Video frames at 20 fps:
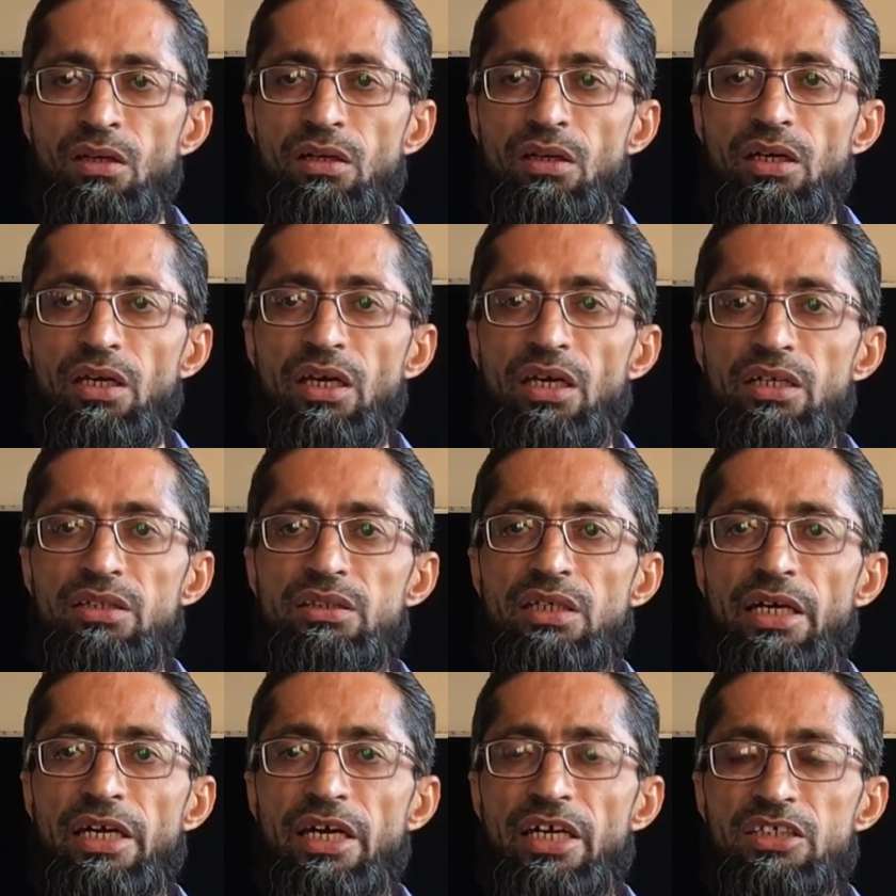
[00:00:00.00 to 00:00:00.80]

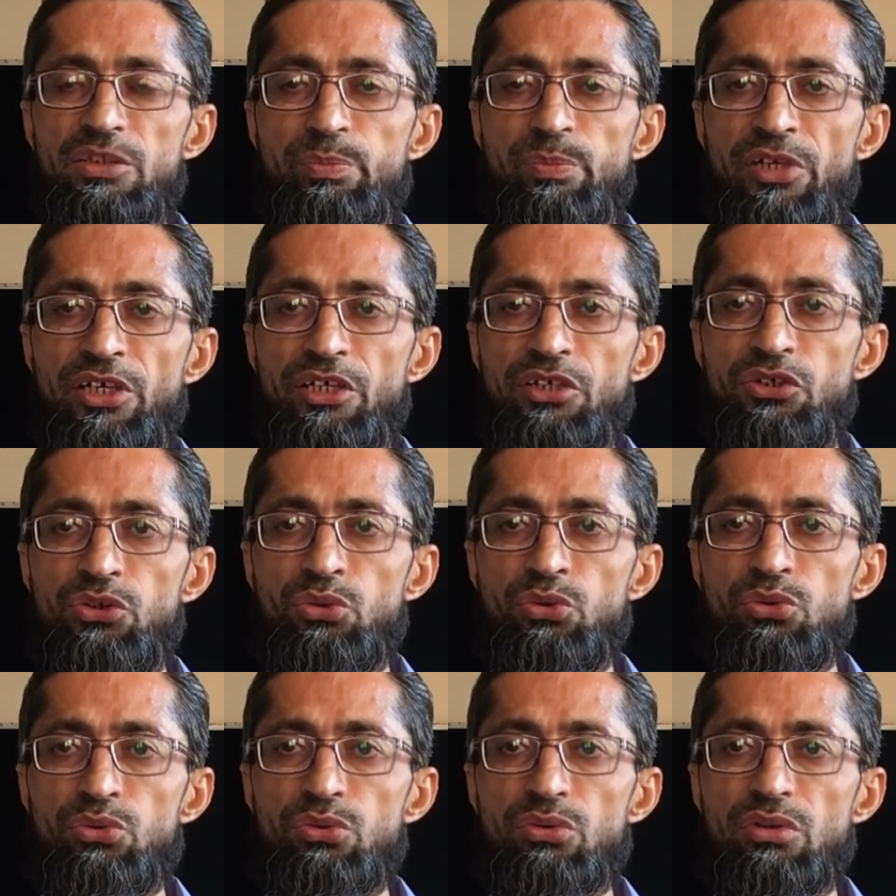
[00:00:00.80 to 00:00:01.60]
As I explain
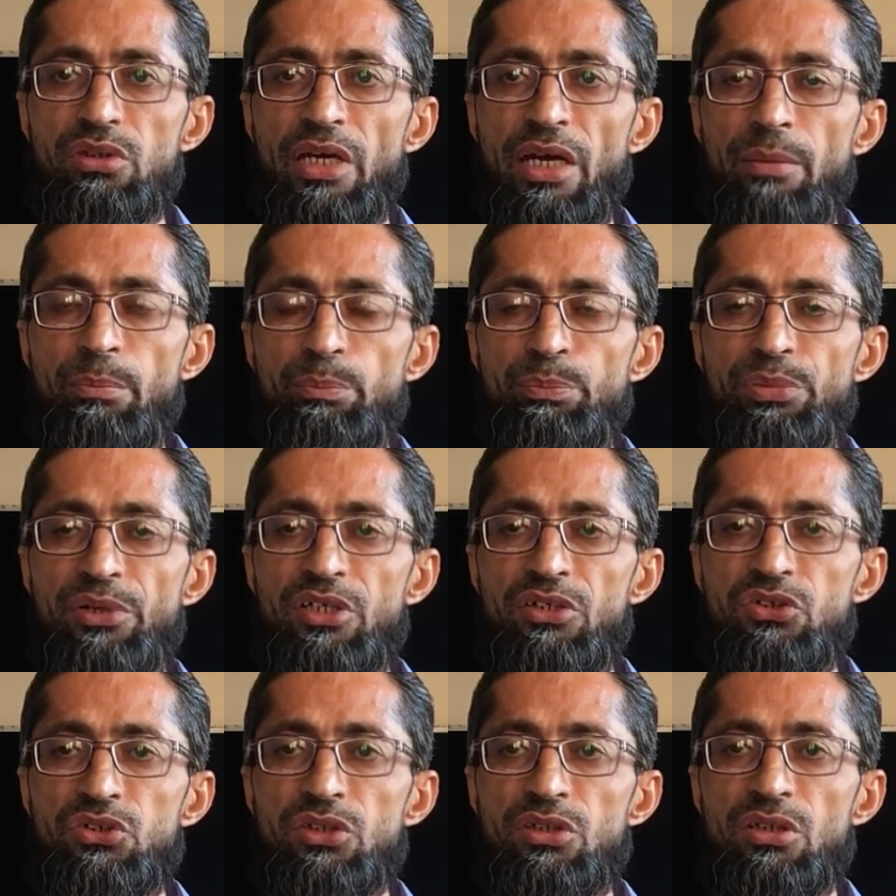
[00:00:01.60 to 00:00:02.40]
you,
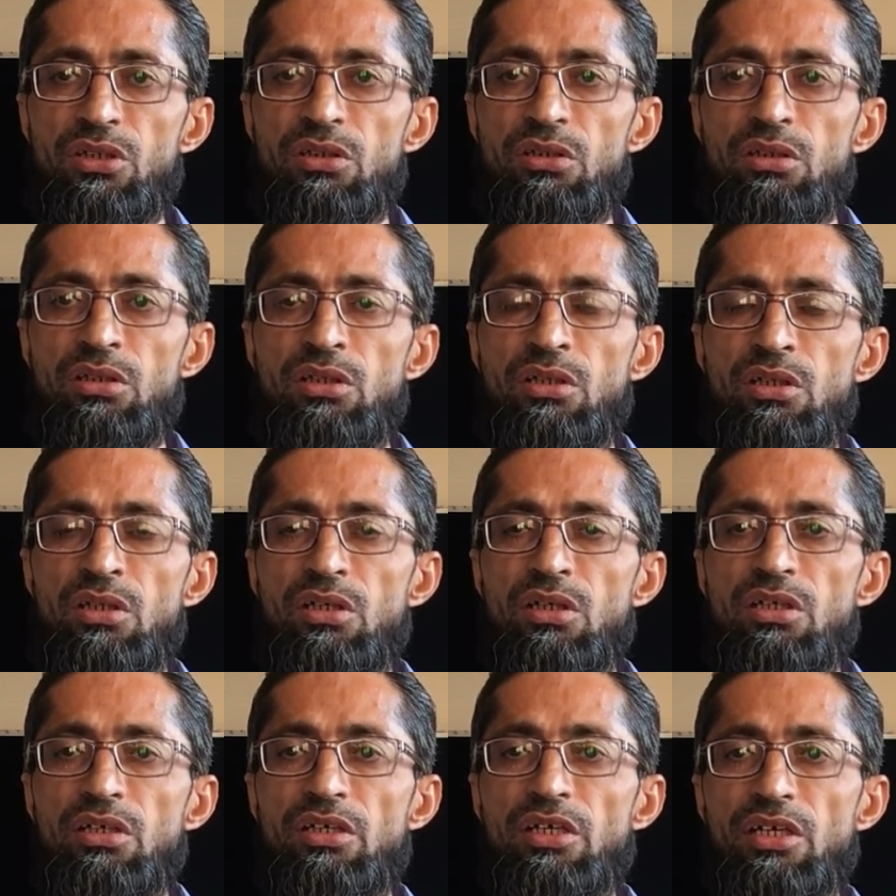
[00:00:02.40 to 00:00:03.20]
temperature
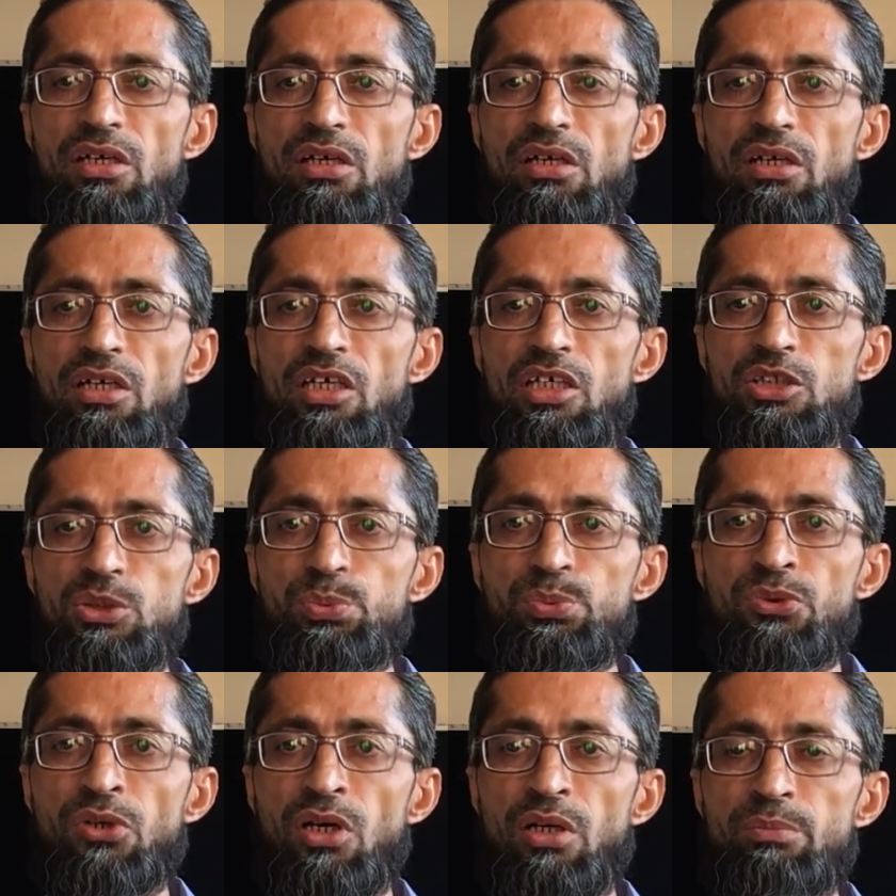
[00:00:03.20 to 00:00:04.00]
decrease
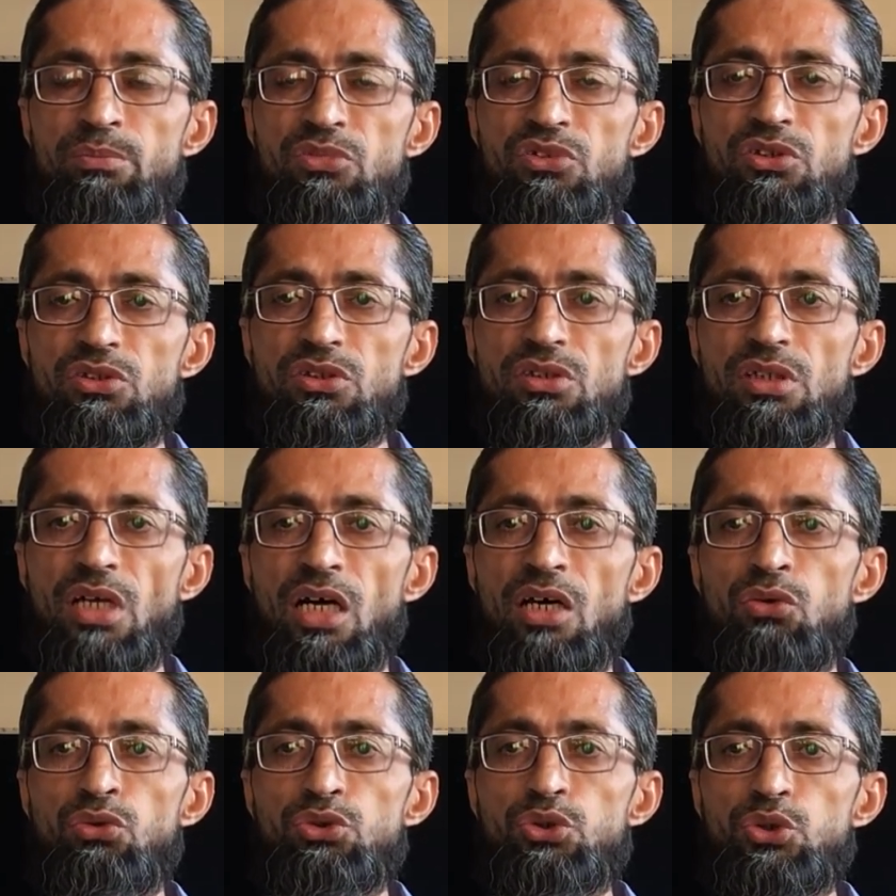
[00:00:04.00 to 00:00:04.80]
from
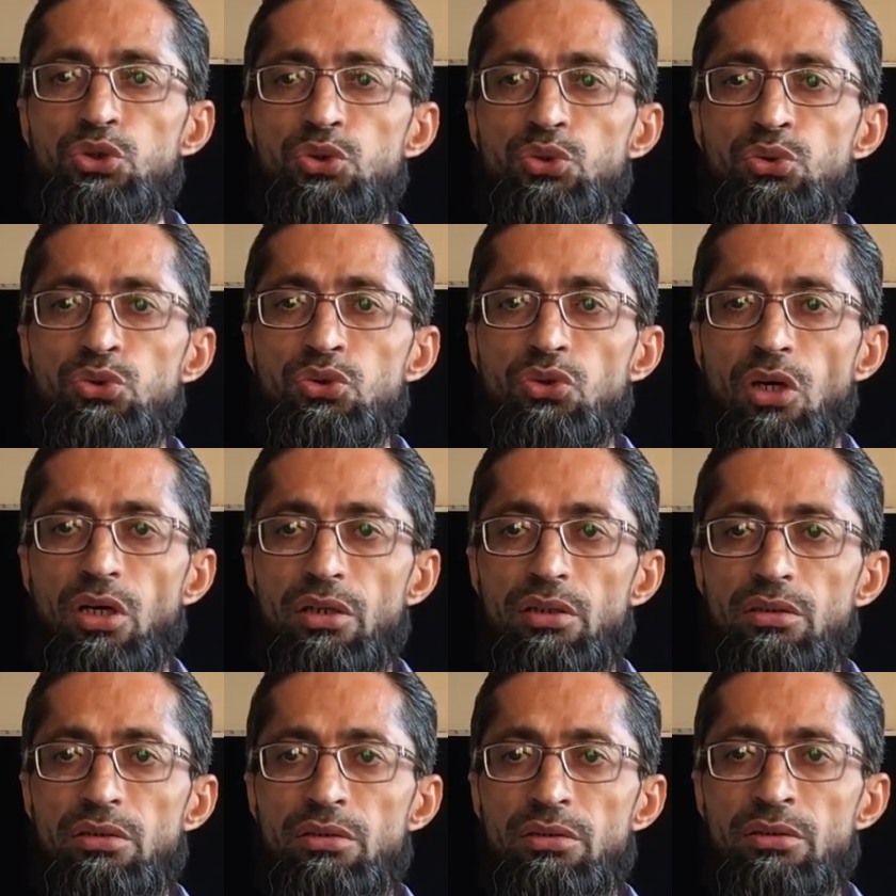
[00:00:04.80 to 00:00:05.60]
south to
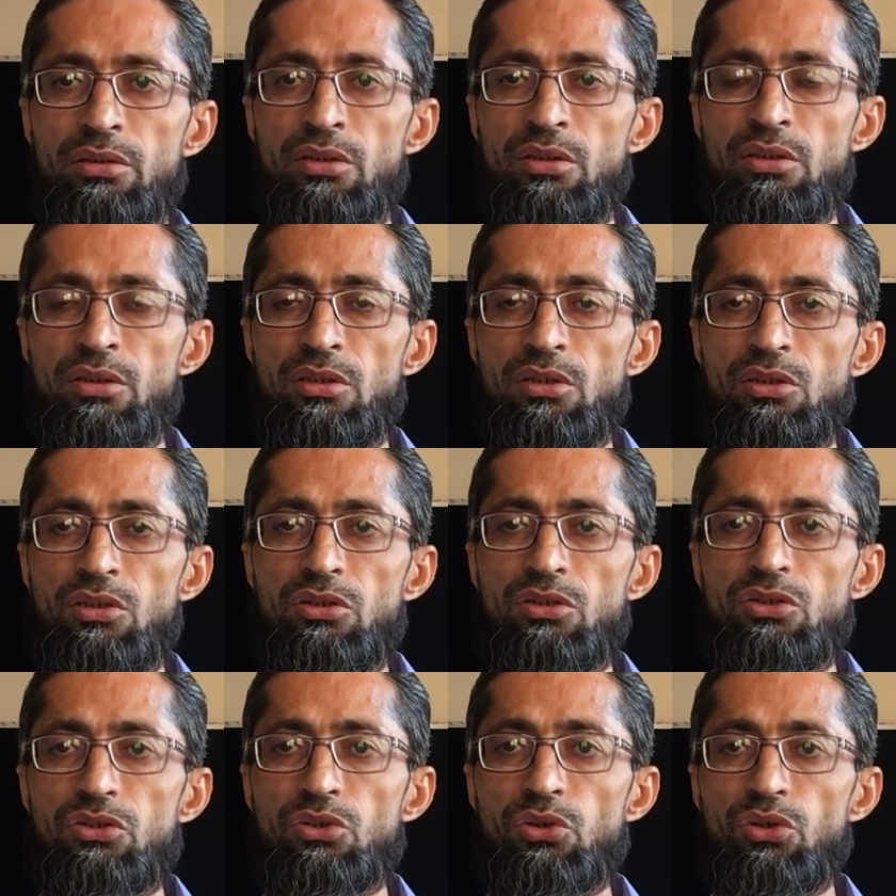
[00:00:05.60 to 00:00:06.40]

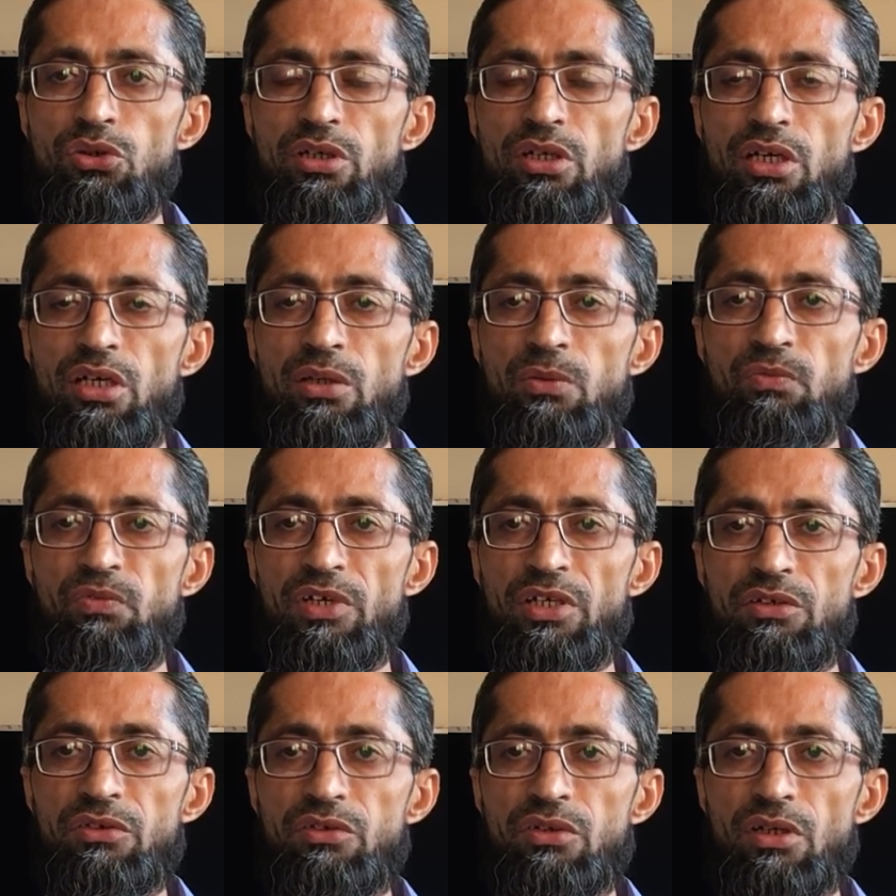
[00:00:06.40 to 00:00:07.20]
north. So in
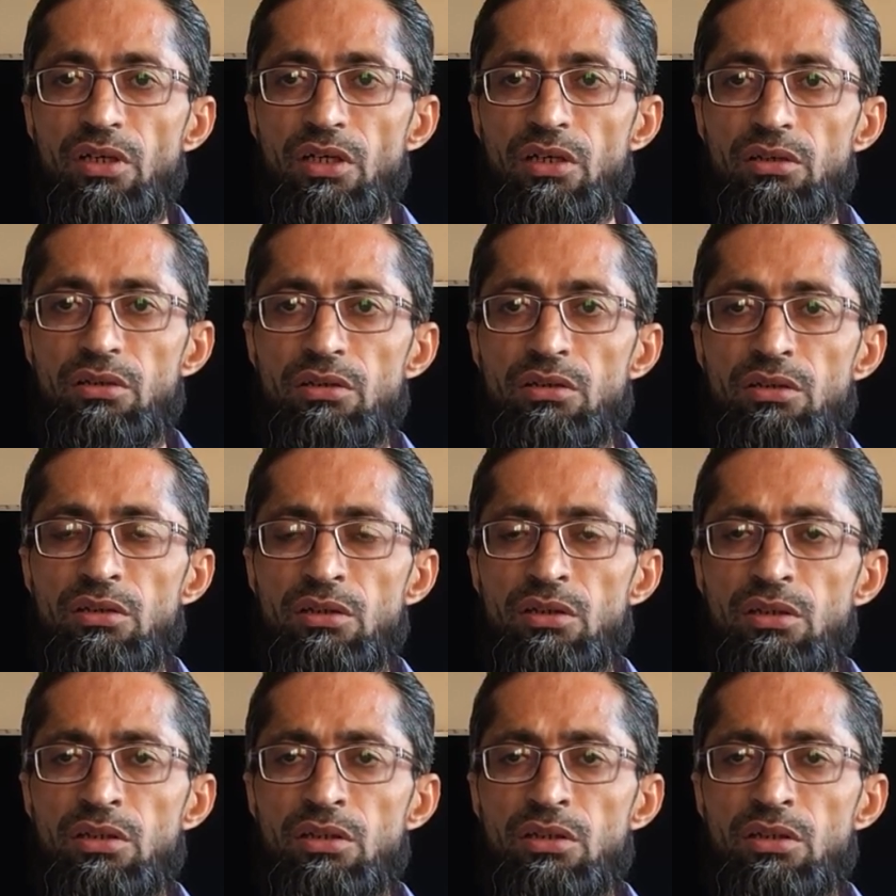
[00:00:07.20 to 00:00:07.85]
winter,